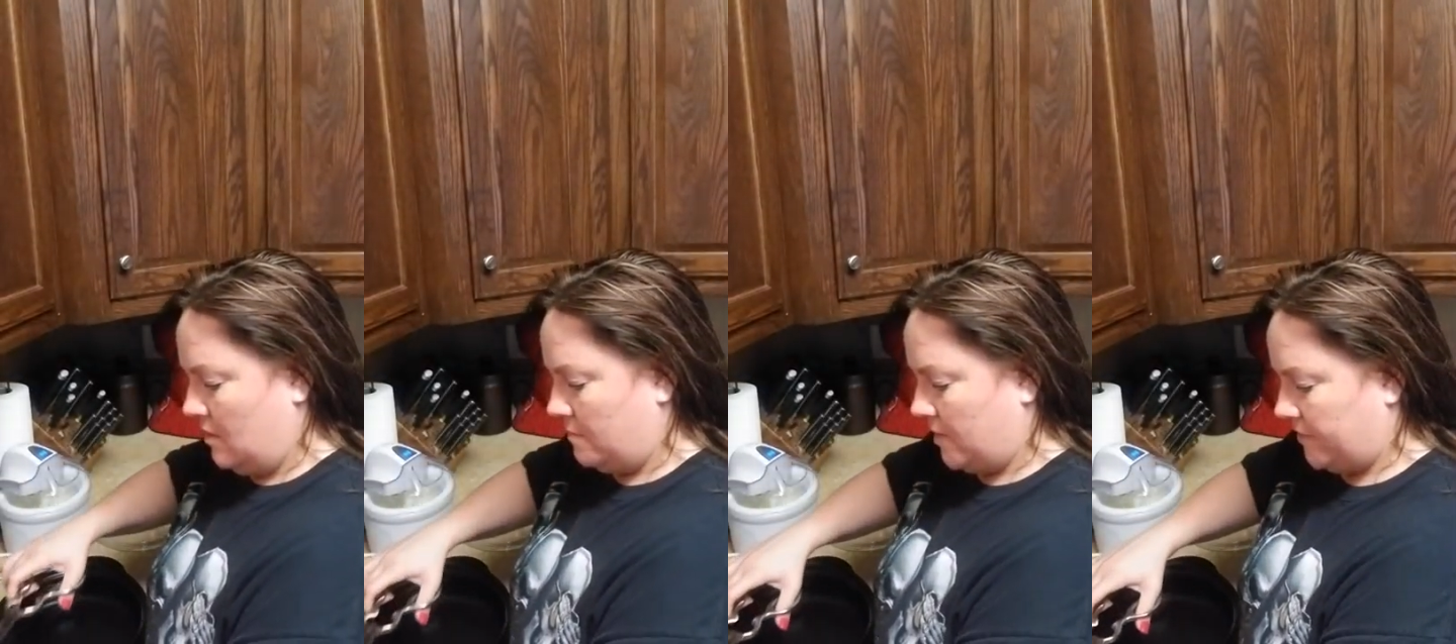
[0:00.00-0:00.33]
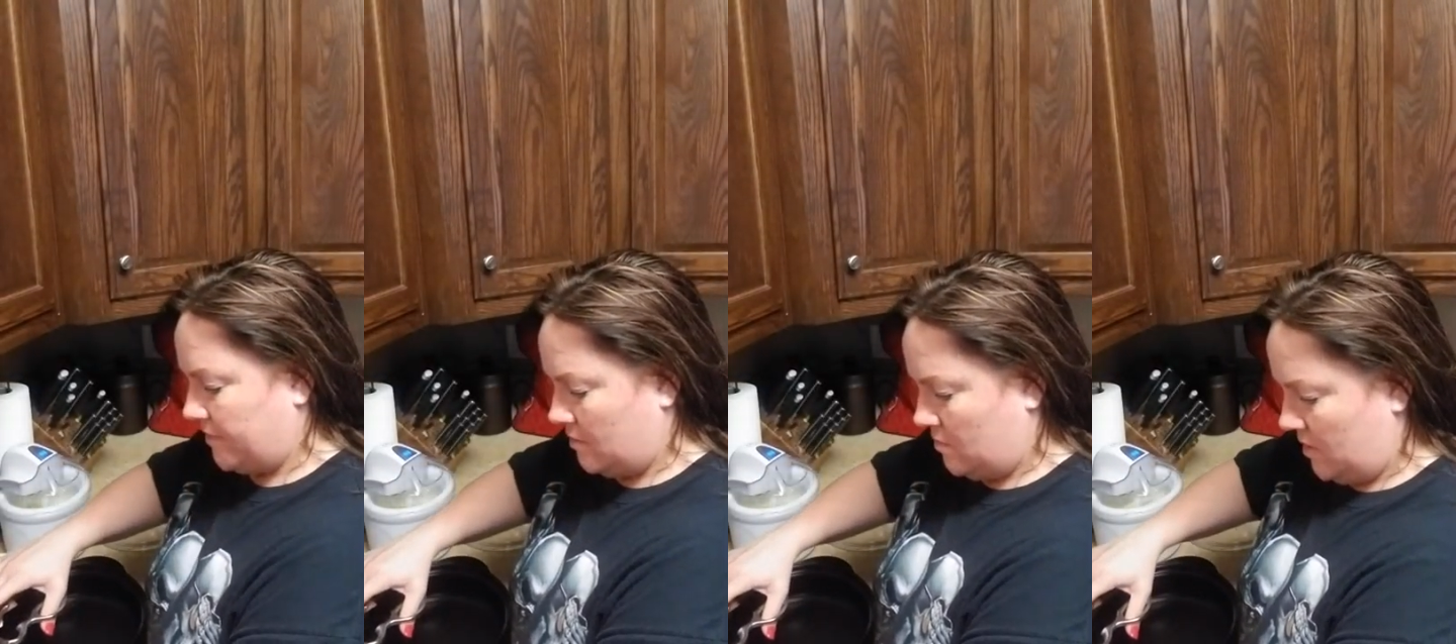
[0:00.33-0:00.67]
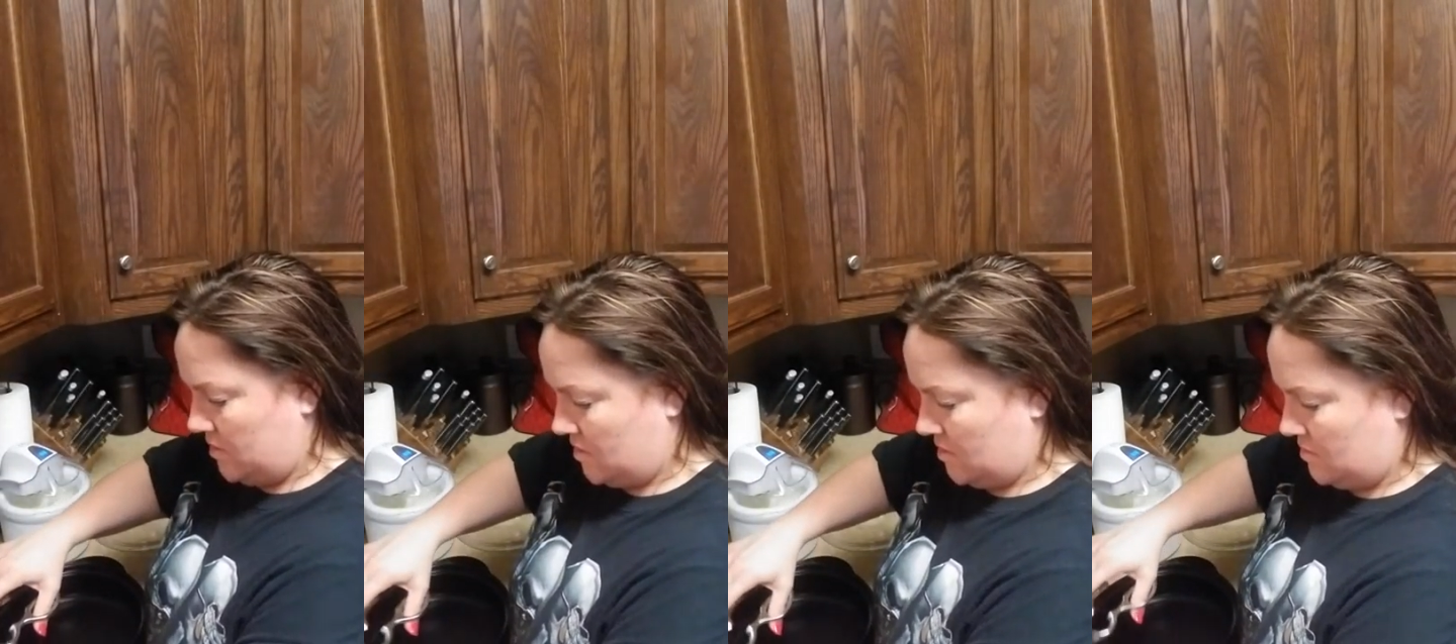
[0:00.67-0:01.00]
But I thought, why
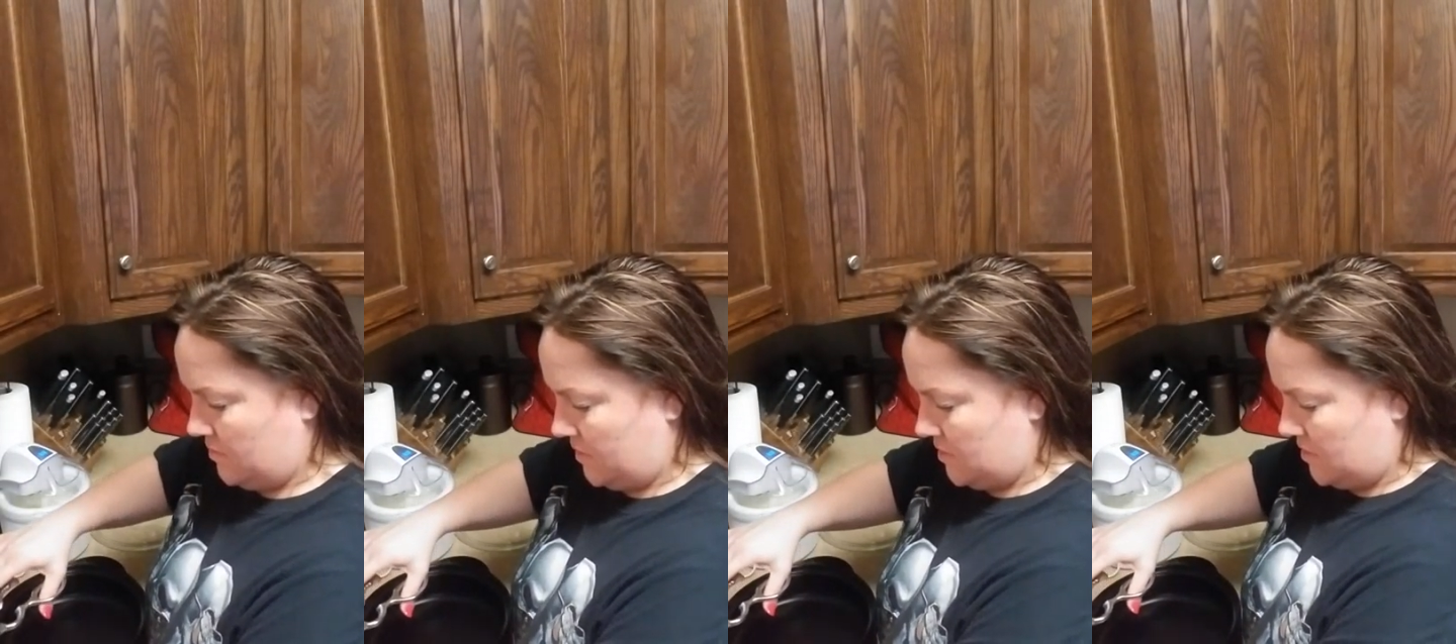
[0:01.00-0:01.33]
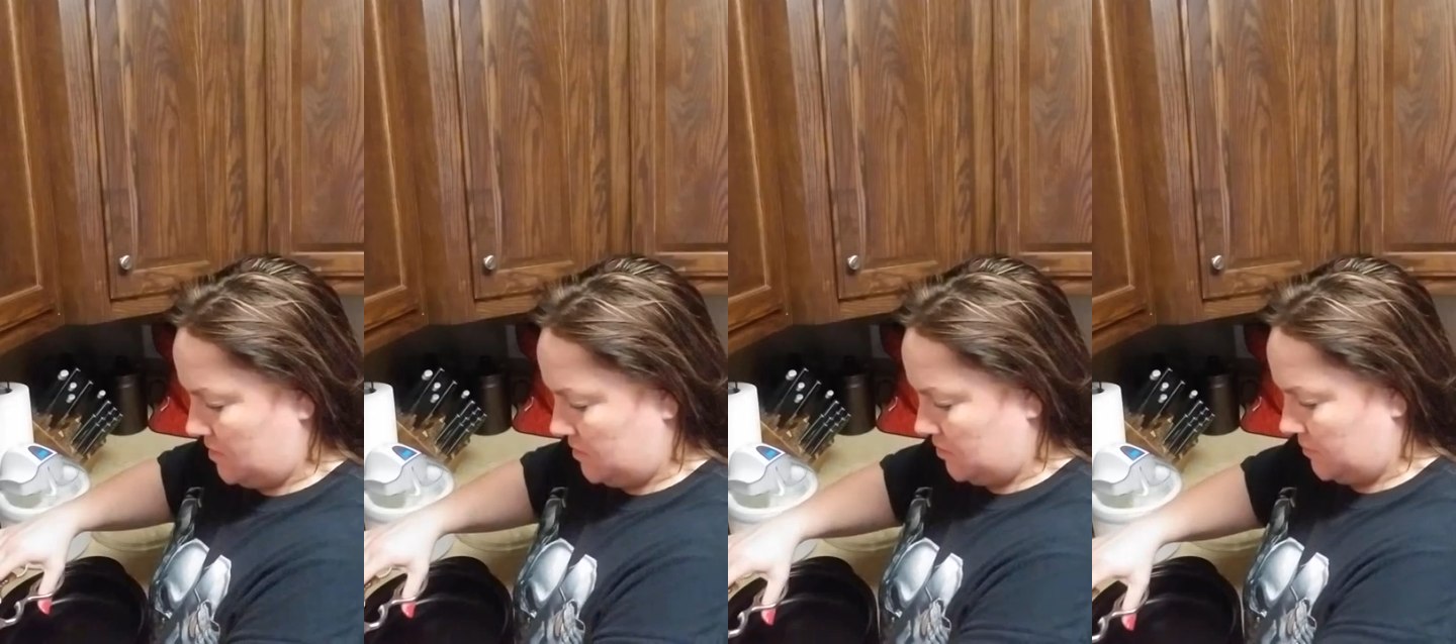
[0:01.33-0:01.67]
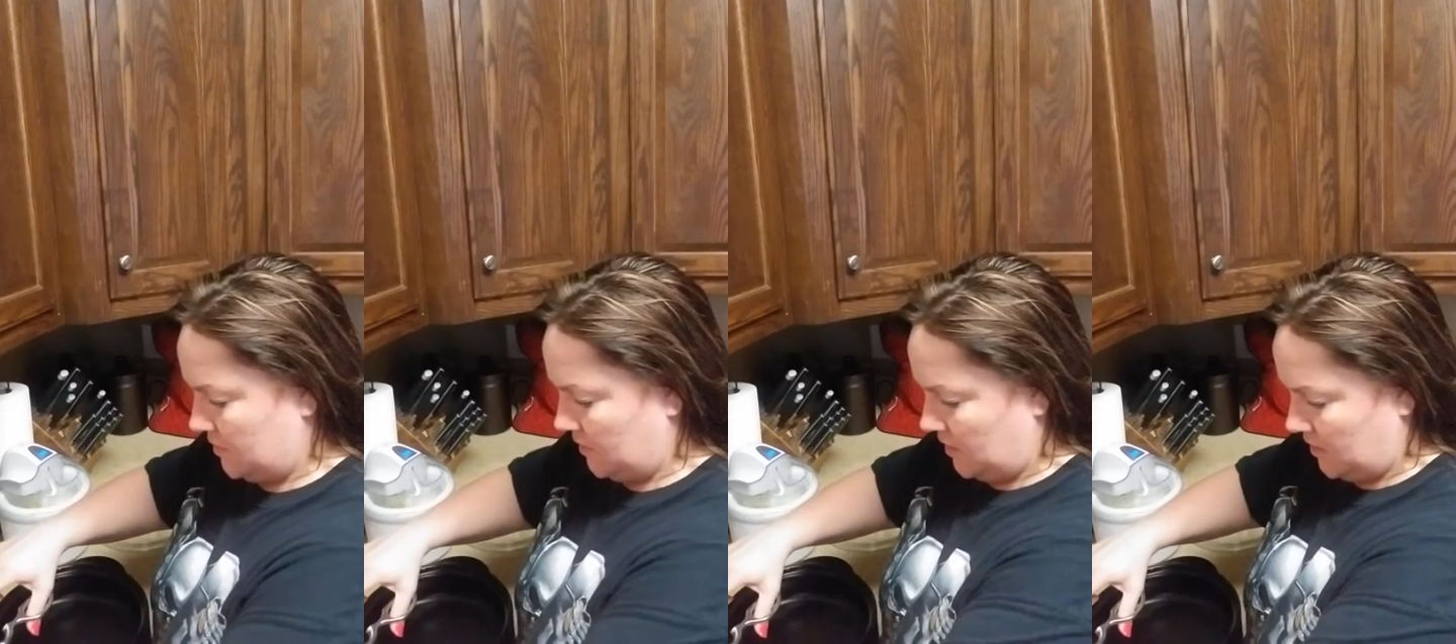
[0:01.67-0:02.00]
not go ahead and do
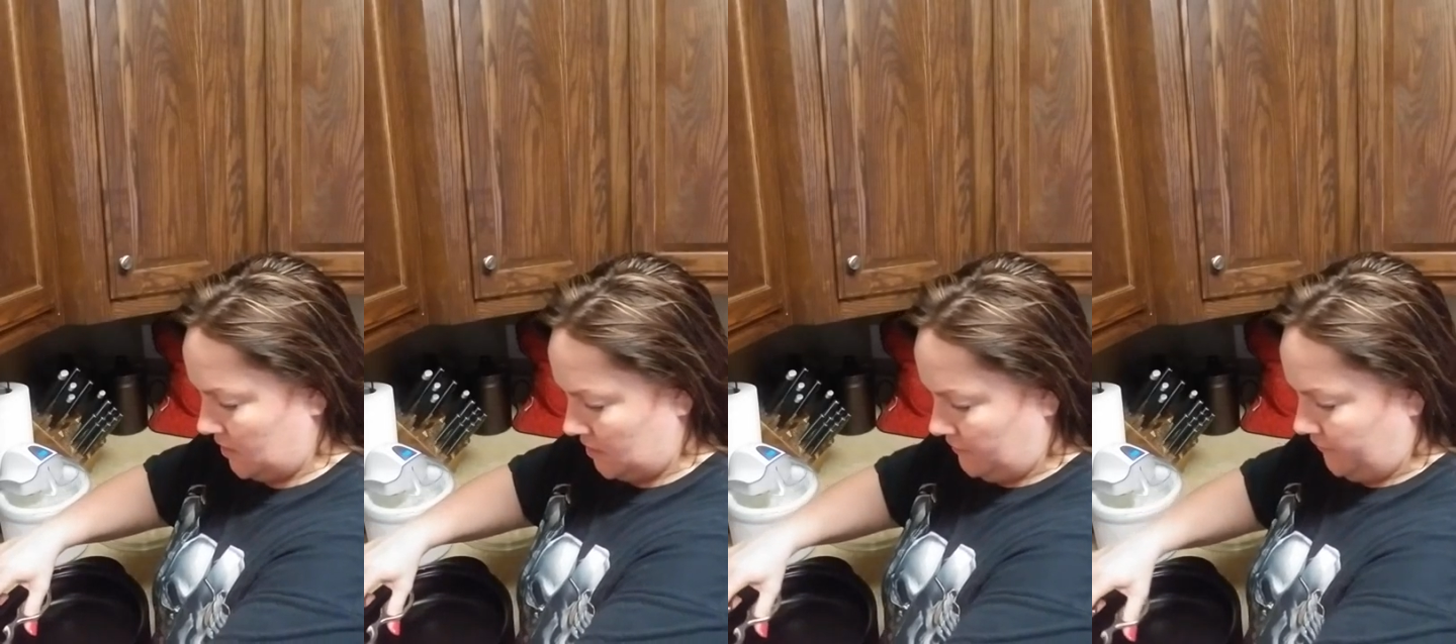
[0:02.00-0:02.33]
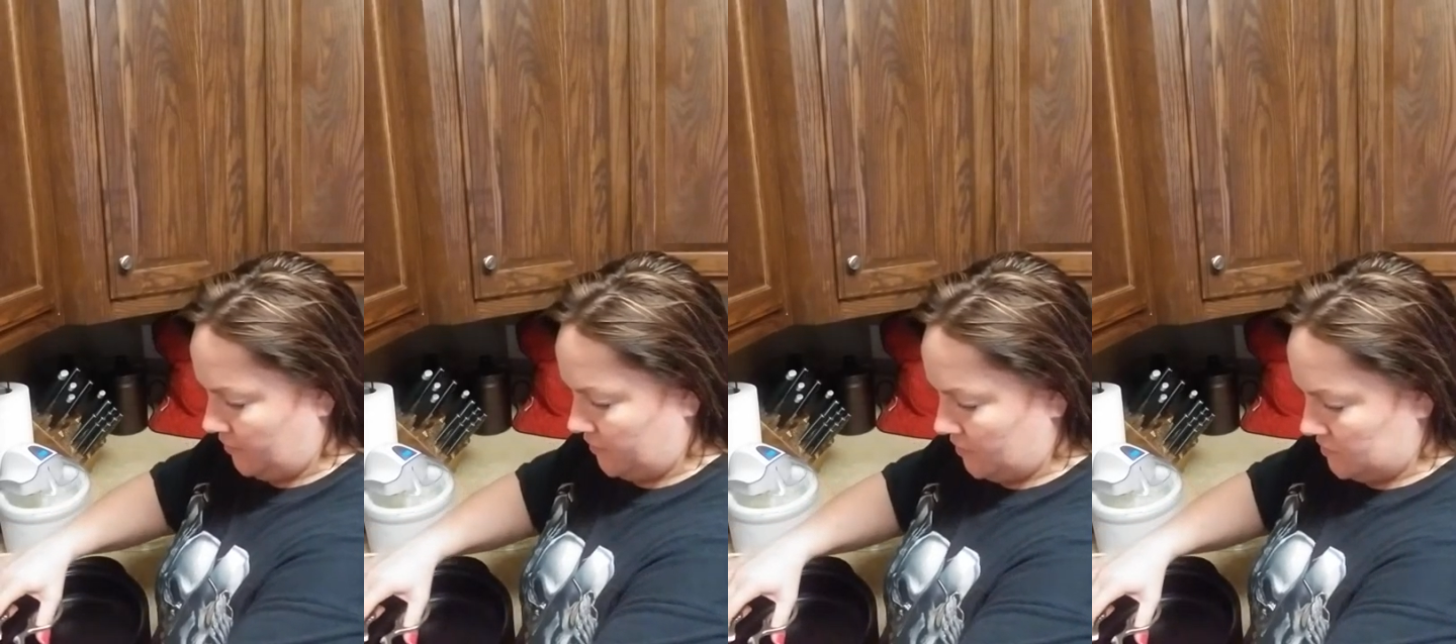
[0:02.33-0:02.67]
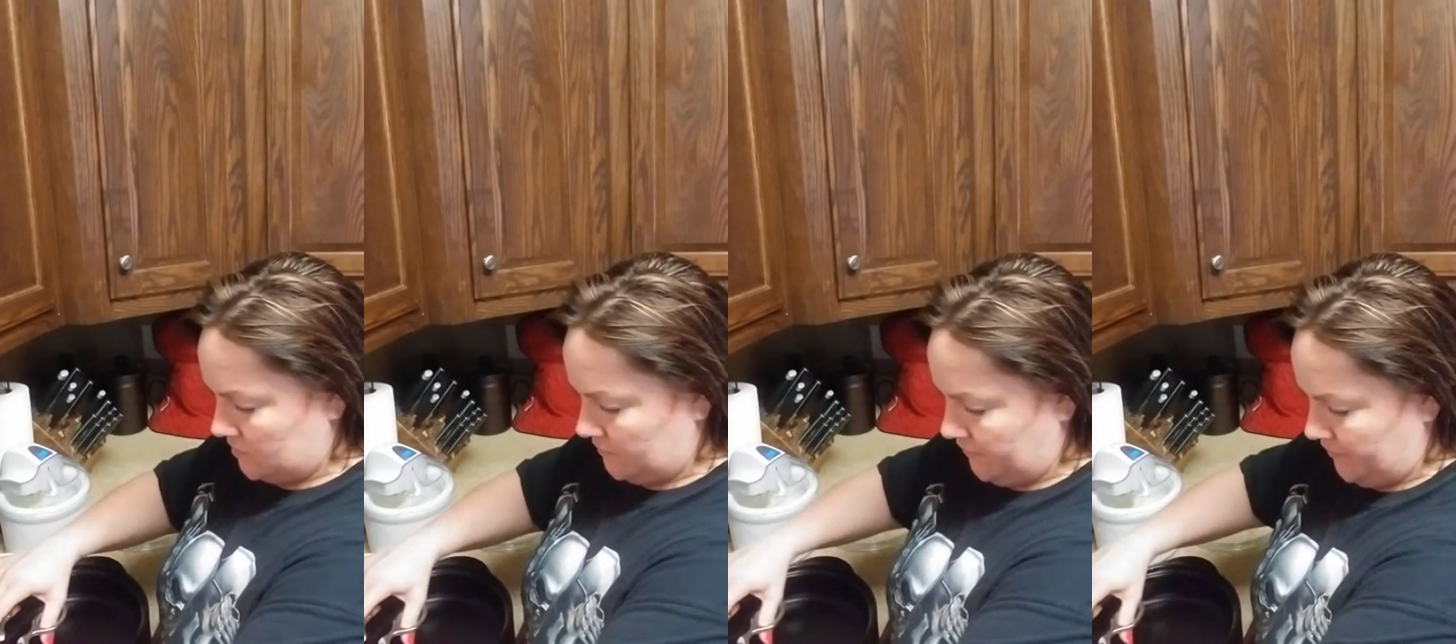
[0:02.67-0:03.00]
it again for
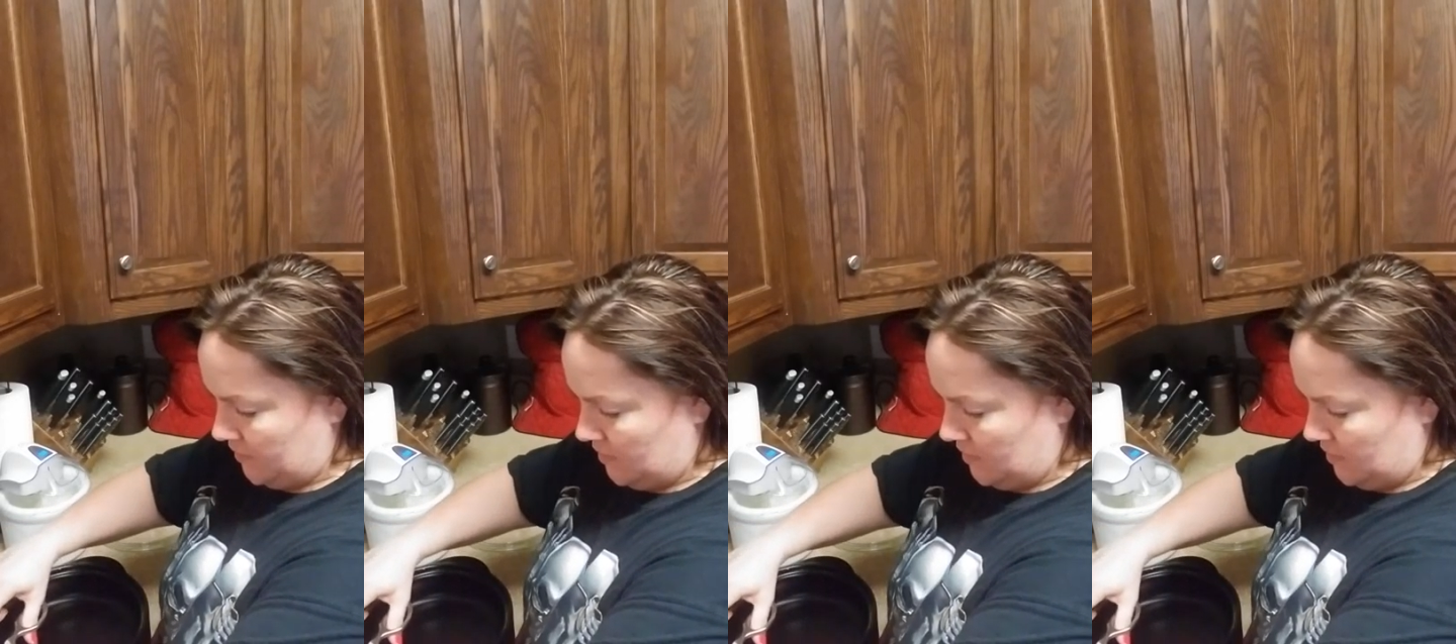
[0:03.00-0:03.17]
those of